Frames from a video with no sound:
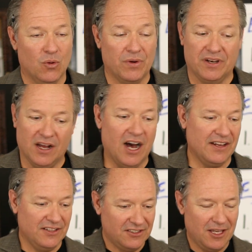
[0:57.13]
When an
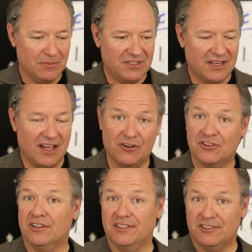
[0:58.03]
audience comes together
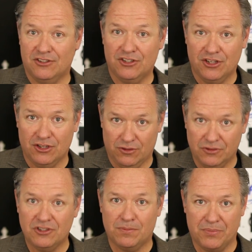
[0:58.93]
to listen to you
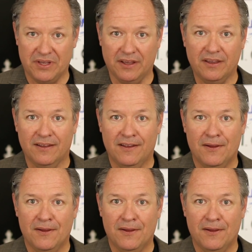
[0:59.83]
speak,